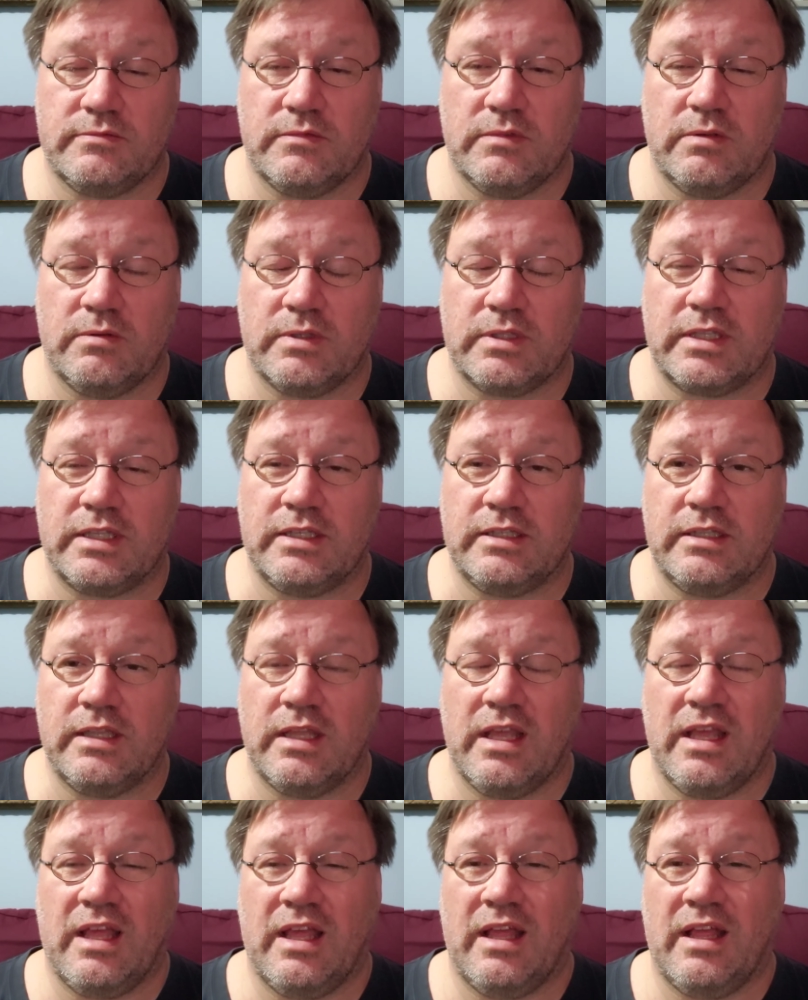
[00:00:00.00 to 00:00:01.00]
what they...
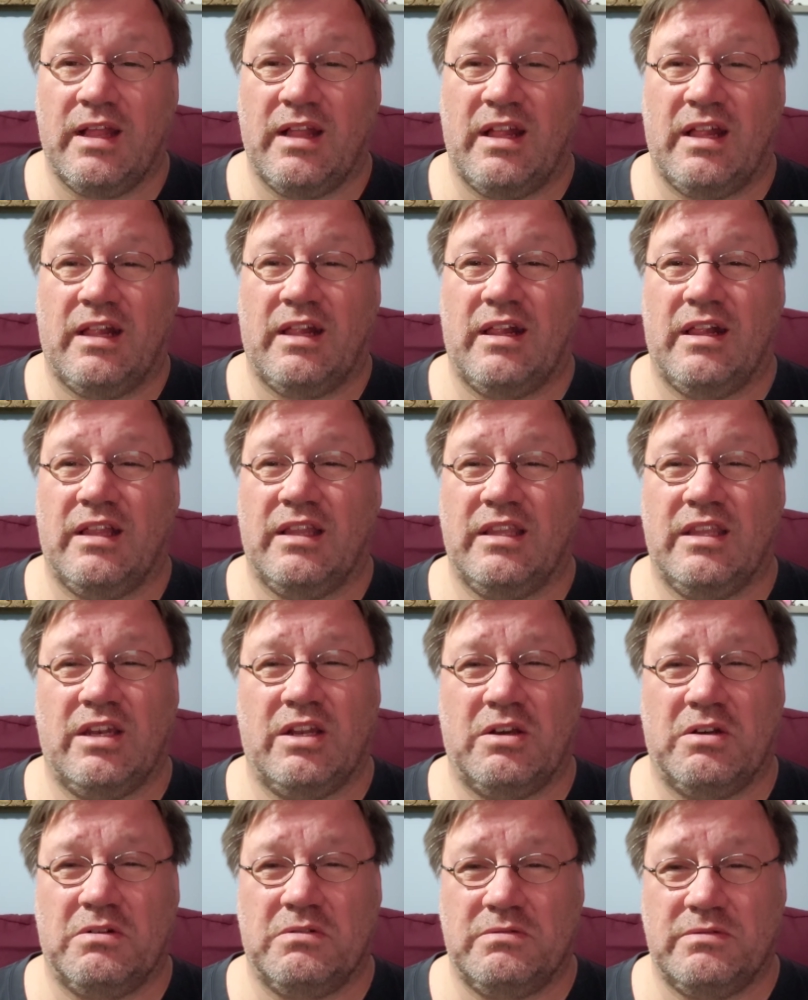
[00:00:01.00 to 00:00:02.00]

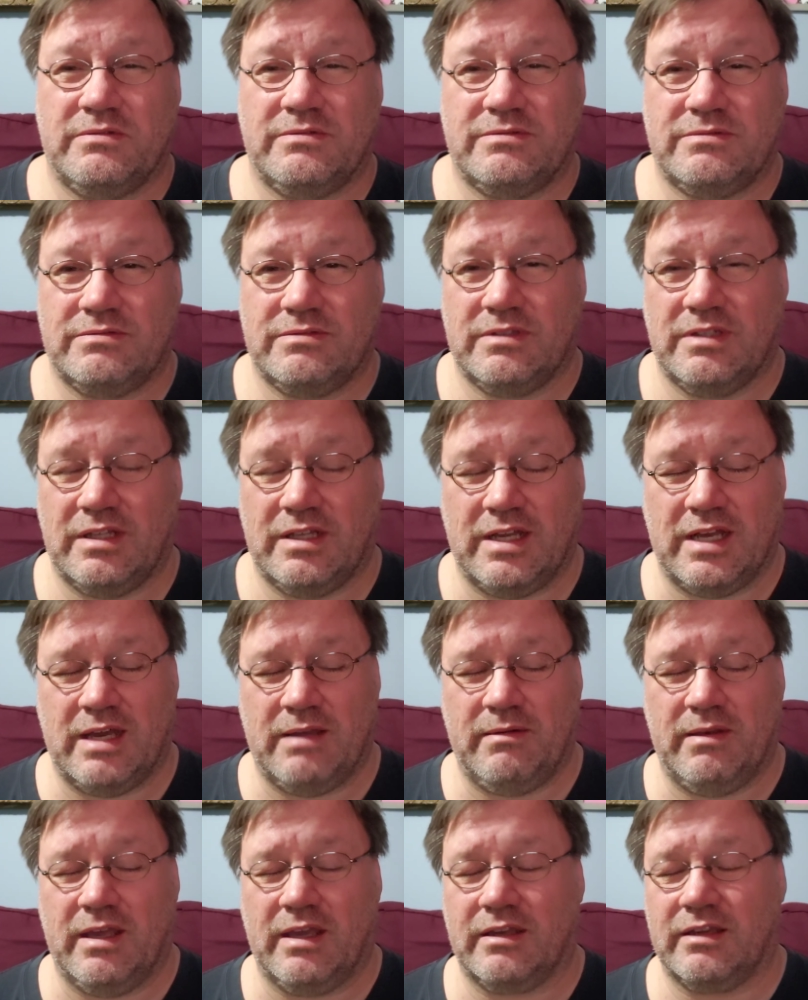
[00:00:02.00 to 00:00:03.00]

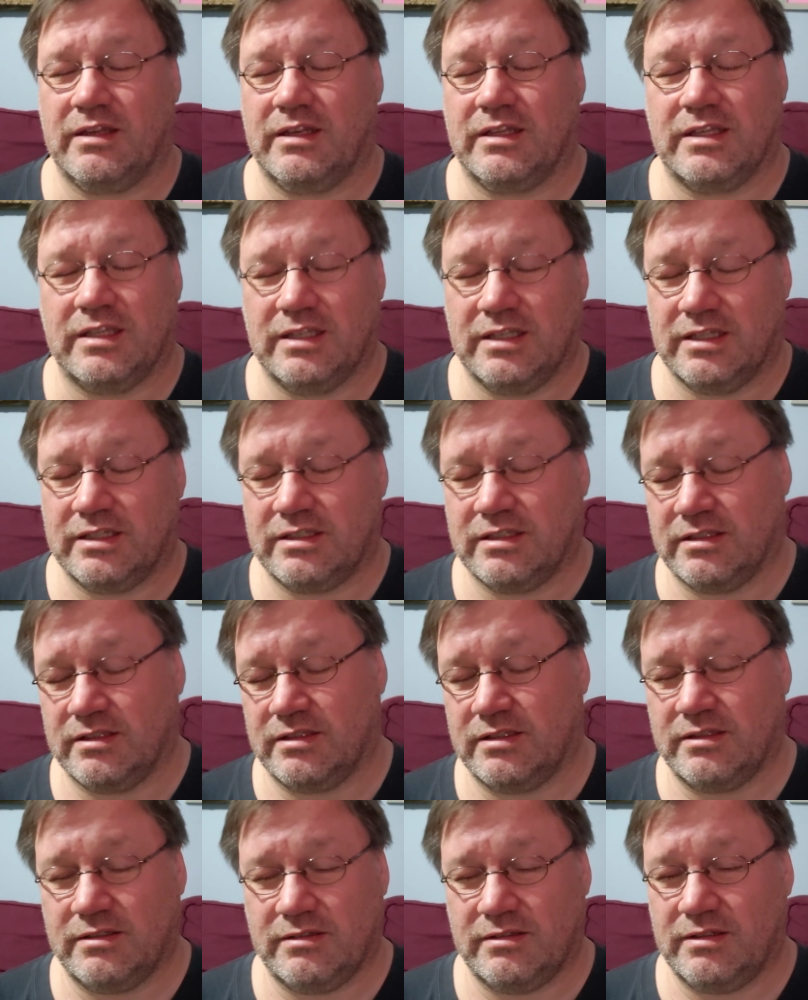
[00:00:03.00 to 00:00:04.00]
I'm not going to get into
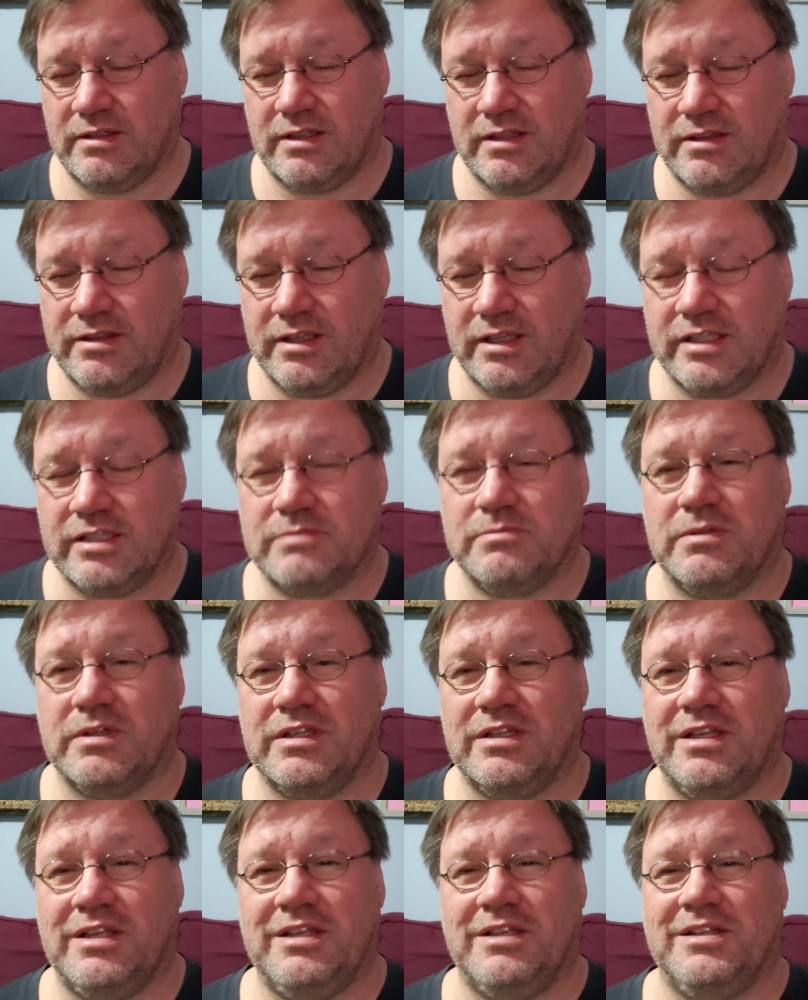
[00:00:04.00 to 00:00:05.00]
things,
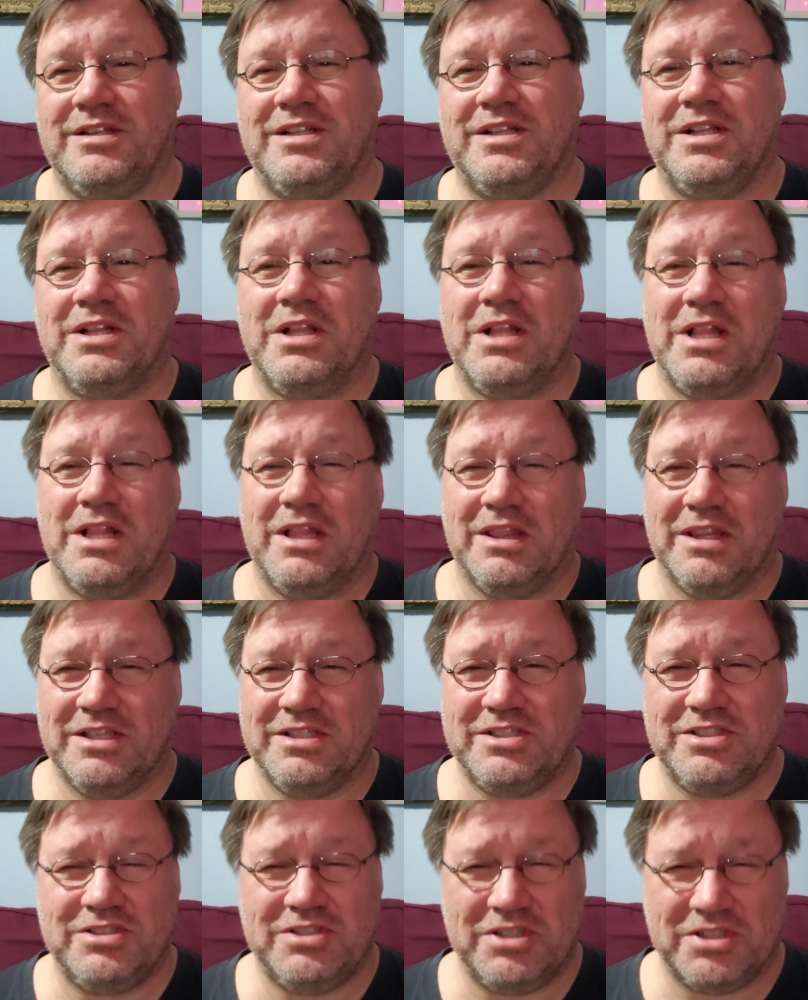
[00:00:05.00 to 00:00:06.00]
but
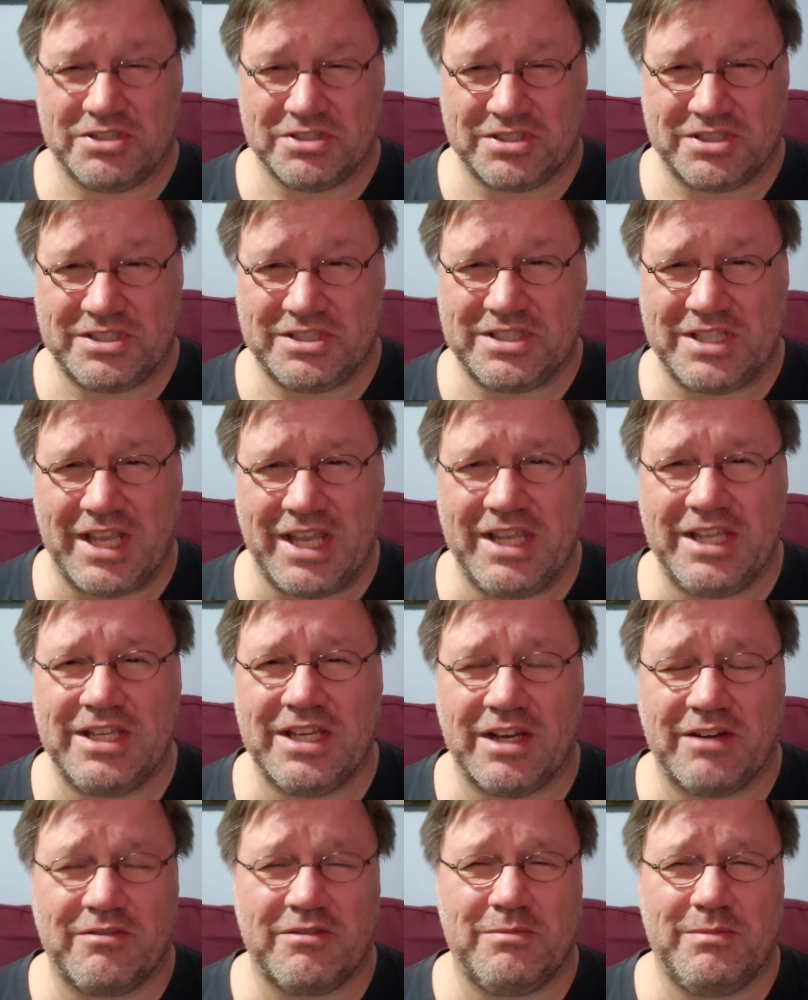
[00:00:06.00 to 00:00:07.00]
listen to your state
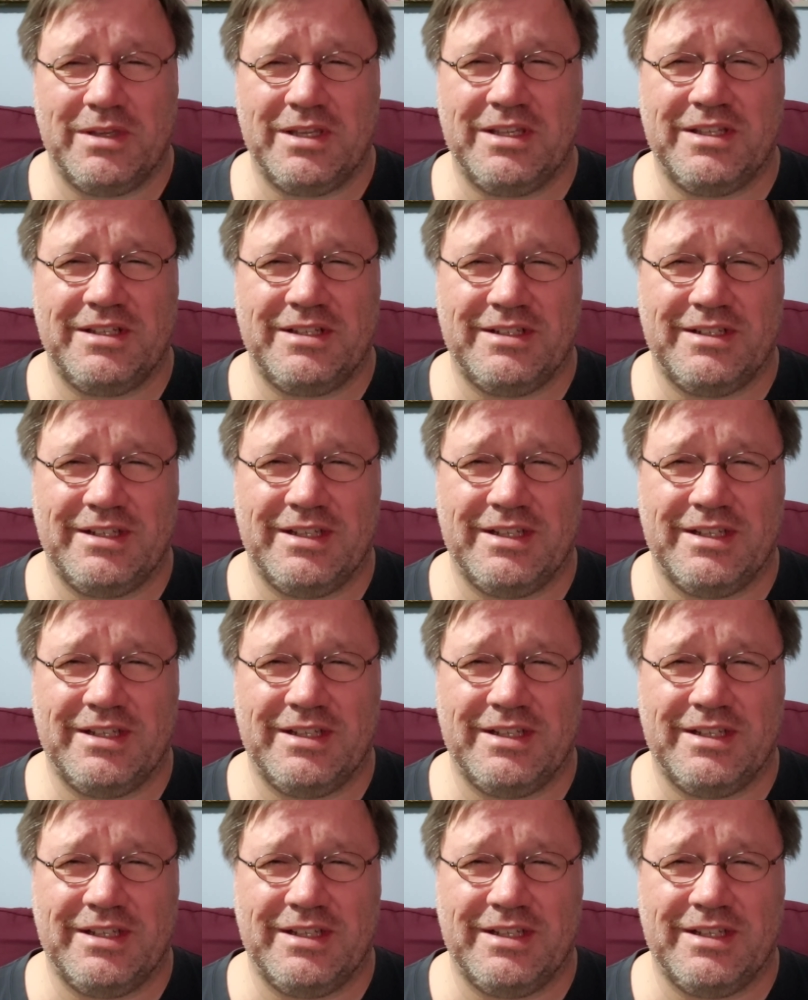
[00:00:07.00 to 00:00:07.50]
government.